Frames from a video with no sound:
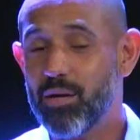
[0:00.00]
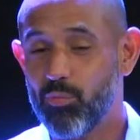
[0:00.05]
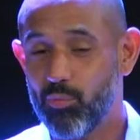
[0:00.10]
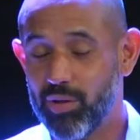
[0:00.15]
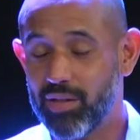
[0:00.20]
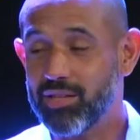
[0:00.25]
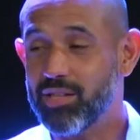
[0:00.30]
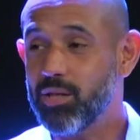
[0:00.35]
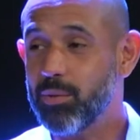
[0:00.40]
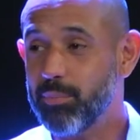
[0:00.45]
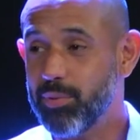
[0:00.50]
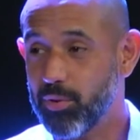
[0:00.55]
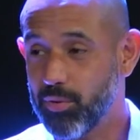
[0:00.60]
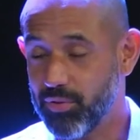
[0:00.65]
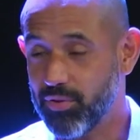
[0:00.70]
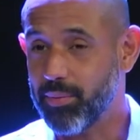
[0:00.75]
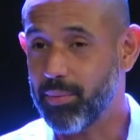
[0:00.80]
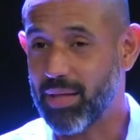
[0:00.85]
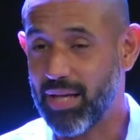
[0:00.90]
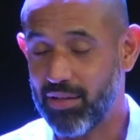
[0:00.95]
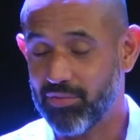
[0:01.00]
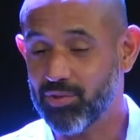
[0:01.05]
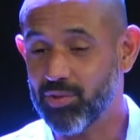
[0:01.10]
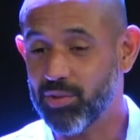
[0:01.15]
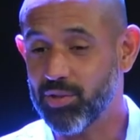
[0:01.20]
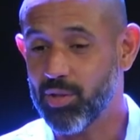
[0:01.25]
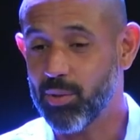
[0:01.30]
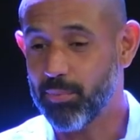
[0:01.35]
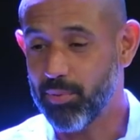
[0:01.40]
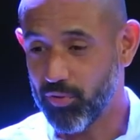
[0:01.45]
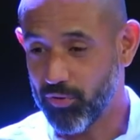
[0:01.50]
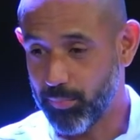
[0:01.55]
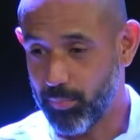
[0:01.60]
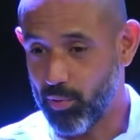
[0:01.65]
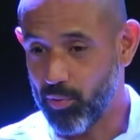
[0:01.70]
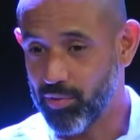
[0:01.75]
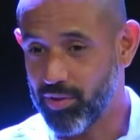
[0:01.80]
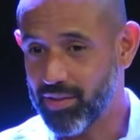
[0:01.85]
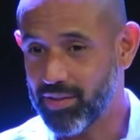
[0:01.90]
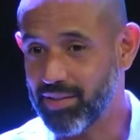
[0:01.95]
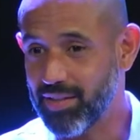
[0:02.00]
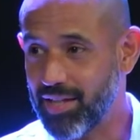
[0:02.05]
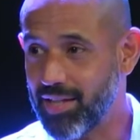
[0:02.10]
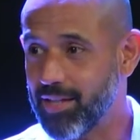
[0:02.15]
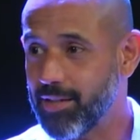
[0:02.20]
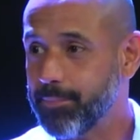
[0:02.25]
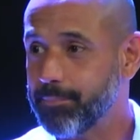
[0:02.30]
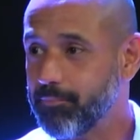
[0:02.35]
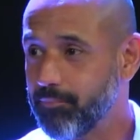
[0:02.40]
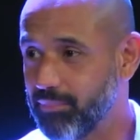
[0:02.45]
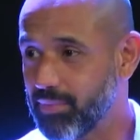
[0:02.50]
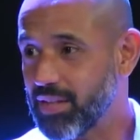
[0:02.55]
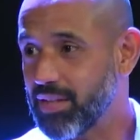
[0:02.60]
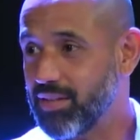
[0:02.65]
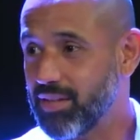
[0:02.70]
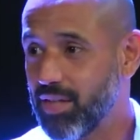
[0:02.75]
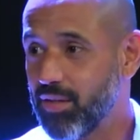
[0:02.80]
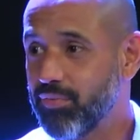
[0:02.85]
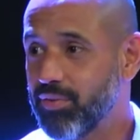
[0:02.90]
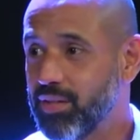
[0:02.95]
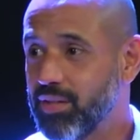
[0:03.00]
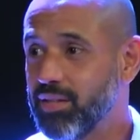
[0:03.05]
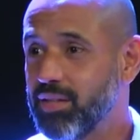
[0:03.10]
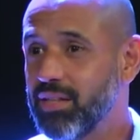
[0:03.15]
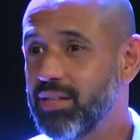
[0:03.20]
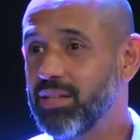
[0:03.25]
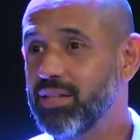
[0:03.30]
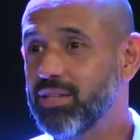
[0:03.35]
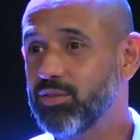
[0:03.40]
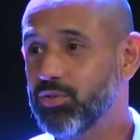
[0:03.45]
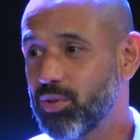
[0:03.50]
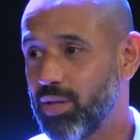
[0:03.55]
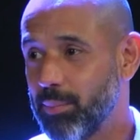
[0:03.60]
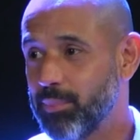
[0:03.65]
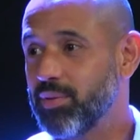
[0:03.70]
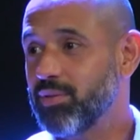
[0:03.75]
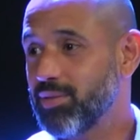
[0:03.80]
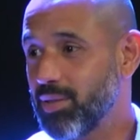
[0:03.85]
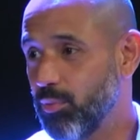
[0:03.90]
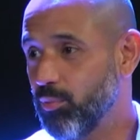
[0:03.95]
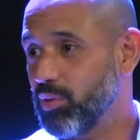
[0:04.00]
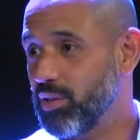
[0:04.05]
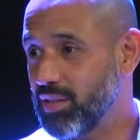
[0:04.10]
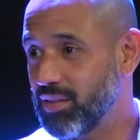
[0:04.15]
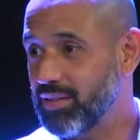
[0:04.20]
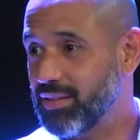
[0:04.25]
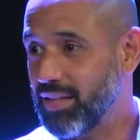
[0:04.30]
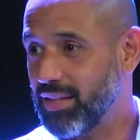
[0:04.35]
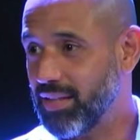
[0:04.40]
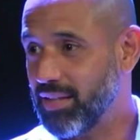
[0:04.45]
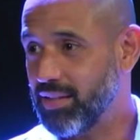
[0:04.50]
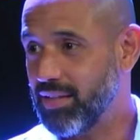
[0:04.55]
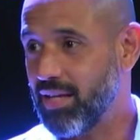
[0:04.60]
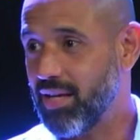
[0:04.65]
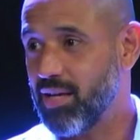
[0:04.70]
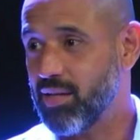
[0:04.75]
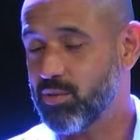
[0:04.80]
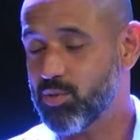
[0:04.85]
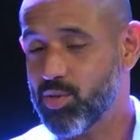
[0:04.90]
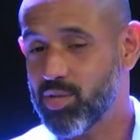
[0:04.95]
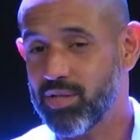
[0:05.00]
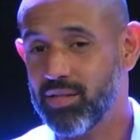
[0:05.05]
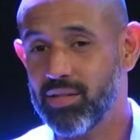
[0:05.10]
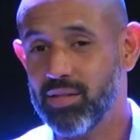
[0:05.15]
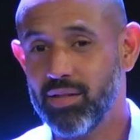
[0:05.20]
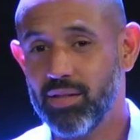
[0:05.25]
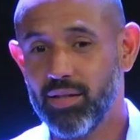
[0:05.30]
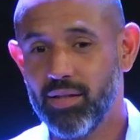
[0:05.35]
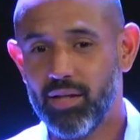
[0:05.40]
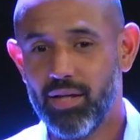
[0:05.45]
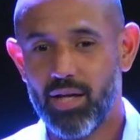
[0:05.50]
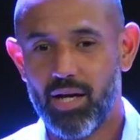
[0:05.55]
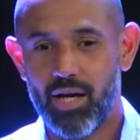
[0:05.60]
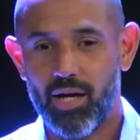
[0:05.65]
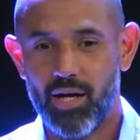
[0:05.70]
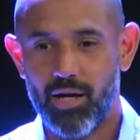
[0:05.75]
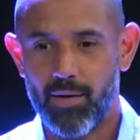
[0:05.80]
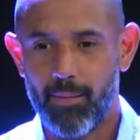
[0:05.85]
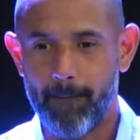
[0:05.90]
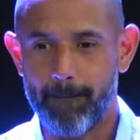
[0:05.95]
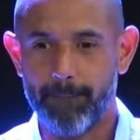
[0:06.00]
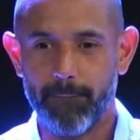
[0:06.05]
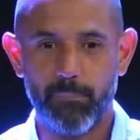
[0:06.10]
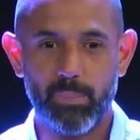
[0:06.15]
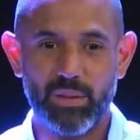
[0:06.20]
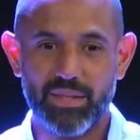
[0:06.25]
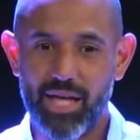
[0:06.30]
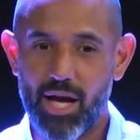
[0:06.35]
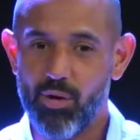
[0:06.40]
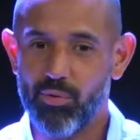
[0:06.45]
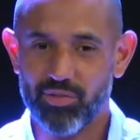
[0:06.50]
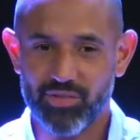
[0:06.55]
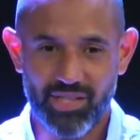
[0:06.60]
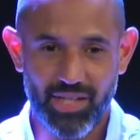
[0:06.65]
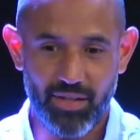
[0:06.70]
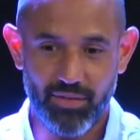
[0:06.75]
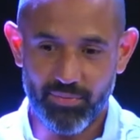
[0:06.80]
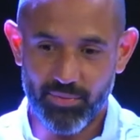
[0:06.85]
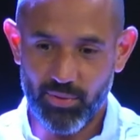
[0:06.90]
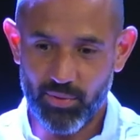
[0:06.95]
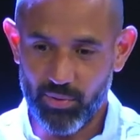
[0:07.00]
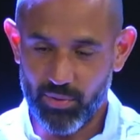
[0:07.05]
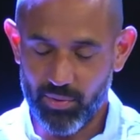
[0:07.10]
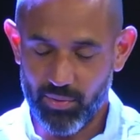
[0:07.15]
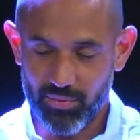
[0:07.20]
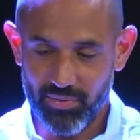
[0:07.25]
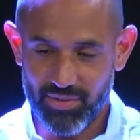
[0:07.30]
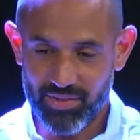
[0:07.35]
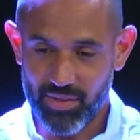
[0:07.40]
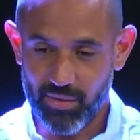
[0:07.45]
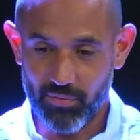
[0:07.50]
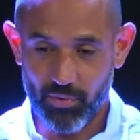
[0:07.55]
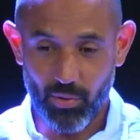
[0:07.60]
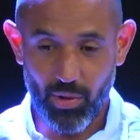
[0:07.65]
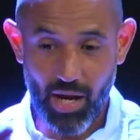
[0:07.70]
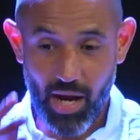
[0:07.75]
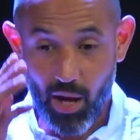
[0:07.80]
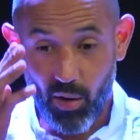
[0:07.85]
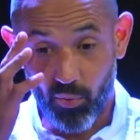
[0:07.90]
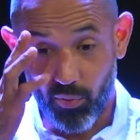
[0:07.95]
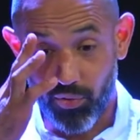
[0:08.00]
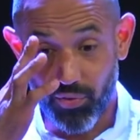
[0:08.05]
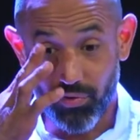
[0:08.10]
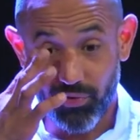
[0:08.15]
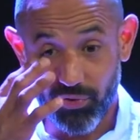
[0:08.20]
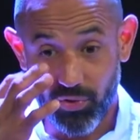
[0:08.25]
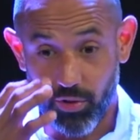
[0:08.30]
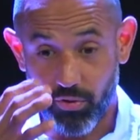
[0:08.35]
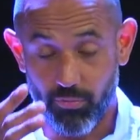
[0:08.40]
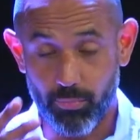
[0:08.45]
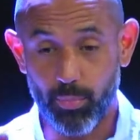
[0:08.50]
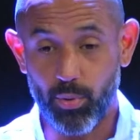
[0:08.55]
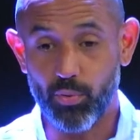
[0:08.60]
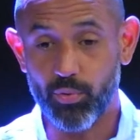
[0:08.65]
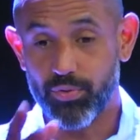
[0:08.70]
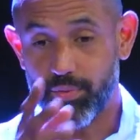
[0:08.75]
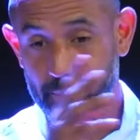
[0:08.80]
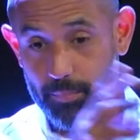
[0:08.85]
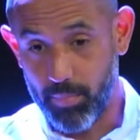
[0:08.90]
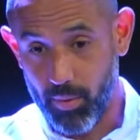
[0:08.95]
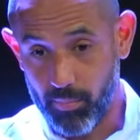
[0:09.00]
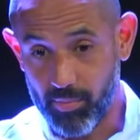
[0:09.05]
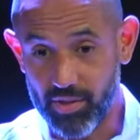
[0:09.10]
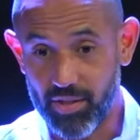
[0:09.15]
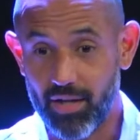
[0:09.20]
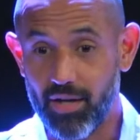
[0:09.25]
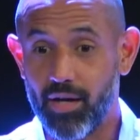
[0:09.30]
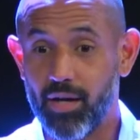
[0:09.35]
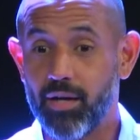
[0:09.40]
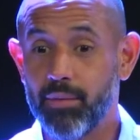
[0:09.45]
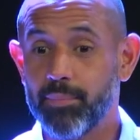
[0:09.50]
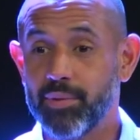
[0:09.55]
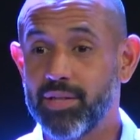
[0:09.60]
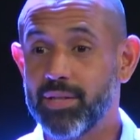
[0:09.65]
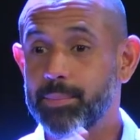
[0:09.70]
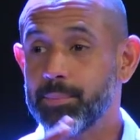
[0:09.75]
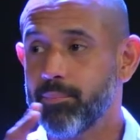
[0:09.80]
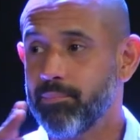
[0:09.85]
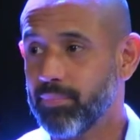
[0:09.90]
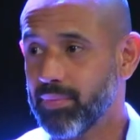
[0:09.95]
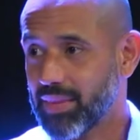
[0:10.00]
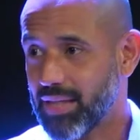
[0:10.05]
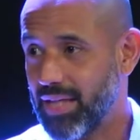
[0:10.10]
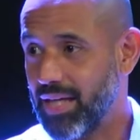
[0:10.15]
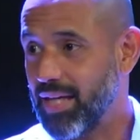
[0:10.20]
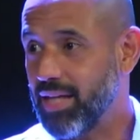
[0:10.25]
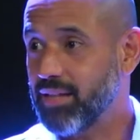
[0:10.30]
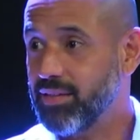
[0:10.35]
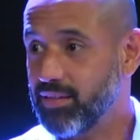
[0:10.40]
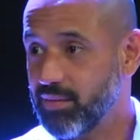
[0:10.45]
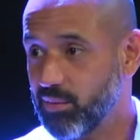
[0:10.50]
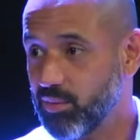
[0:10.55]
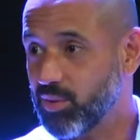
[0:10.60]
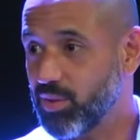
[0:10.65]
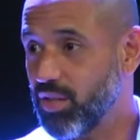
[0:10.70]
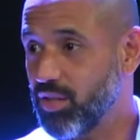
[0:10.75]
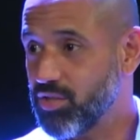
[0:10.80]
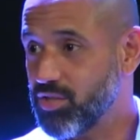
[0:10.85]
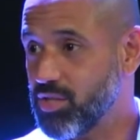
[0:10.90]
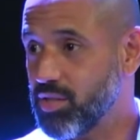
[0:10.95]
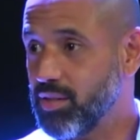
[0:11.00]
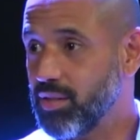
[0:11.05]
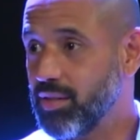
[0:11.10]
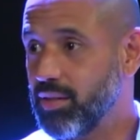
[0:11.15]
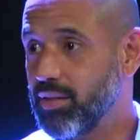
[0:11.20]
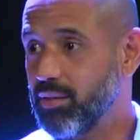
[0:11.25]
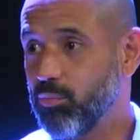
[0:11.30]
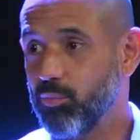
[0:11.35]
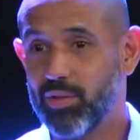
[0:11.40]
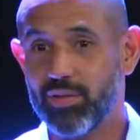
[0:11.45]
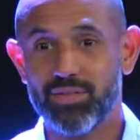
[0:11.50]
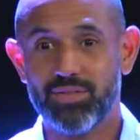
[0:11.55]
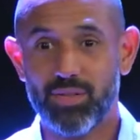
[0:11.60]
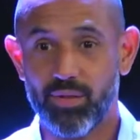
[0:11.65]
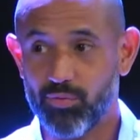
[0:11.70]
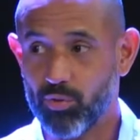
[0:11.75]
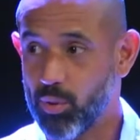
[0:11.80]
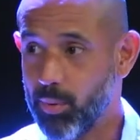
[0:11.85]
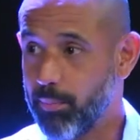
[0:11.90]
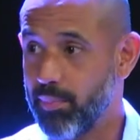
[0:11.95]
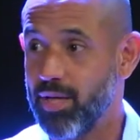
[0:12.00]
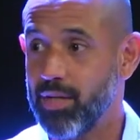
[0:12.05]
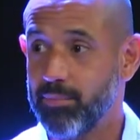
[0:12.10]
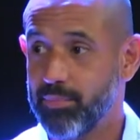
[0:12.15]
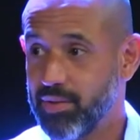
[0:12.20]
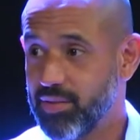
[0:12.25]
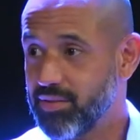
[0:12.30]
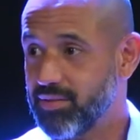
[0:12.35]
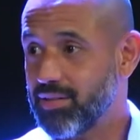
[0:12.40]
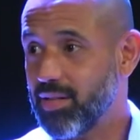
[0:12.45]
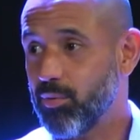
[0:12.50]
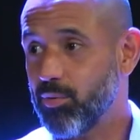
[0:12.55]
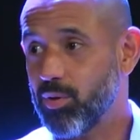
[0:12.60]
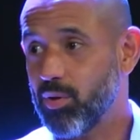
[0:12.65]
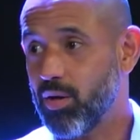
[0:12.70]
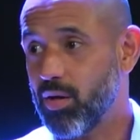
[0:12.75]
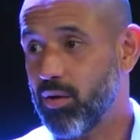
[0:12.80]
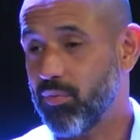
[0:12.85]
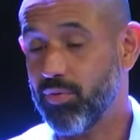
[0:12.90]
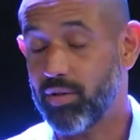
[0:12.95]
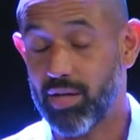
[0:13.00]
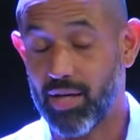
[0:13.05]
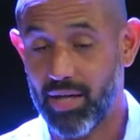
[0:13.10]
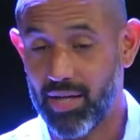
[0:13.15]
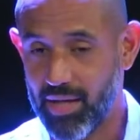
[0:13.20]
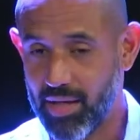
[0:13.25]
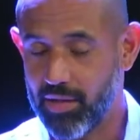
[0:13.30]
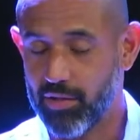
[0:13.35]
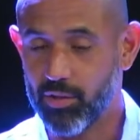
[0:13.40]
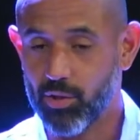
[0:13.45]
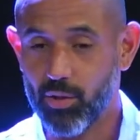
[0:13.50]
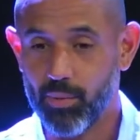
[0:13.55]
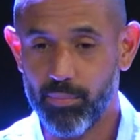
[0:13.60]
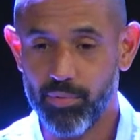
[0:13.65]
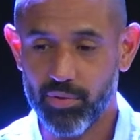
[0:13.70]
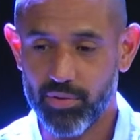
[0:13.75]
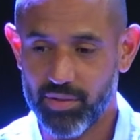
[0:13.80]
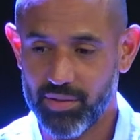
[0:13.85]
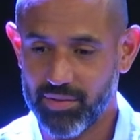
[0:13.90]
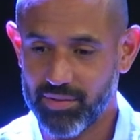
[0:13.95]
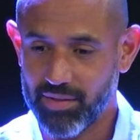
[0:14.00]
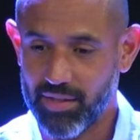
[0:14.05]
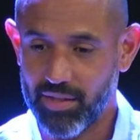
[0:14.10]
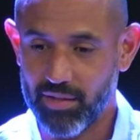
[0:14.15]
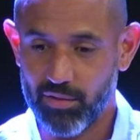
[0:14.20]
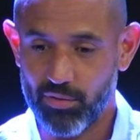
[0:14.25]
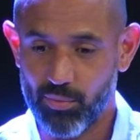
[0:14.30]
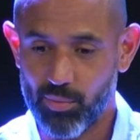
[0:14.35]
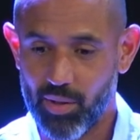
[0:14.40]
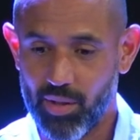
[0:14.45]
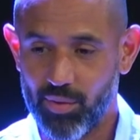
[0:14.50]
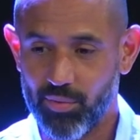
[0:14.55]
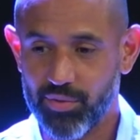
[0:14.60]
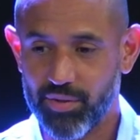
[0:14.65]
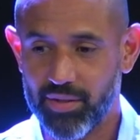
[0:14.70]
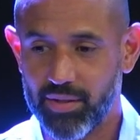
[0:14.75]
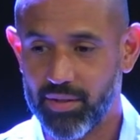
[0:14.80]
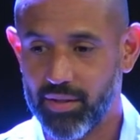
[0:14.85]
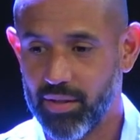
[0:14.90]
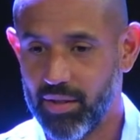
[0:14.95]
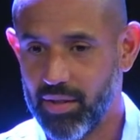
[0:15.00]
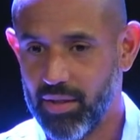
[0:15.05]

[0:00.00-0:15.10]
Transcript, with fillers: we ended up, the council ended up postponing that indefinitely. So that means that we didn't take any action. But that was after several hours of both public comment and discussion with several amendments that were offered. I had a couple of things that I threw out there.